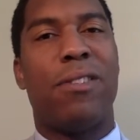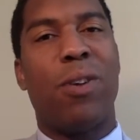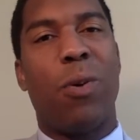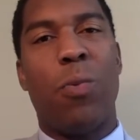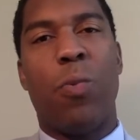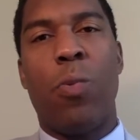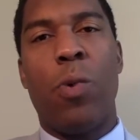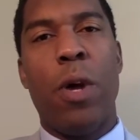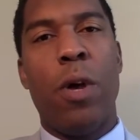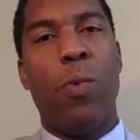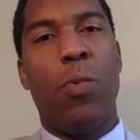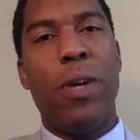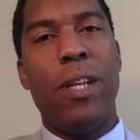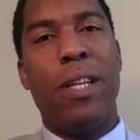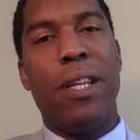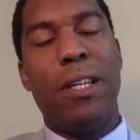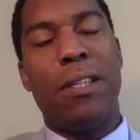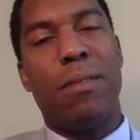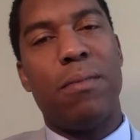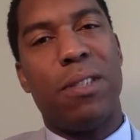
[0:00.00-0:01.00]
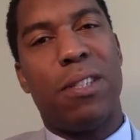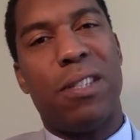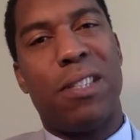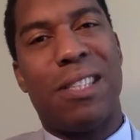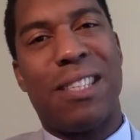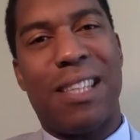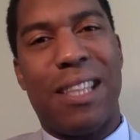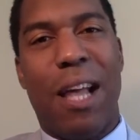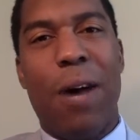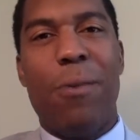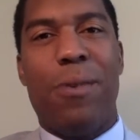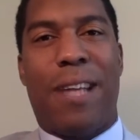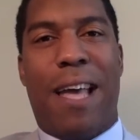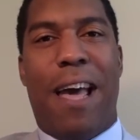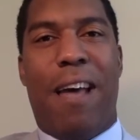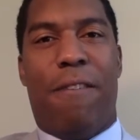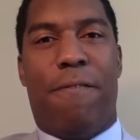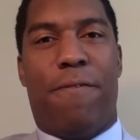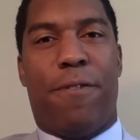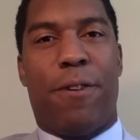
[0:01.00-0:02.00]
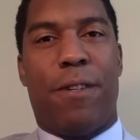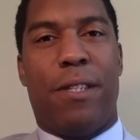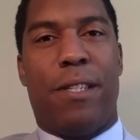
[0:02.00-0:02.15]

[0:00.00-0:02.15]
So we teach them just slow down for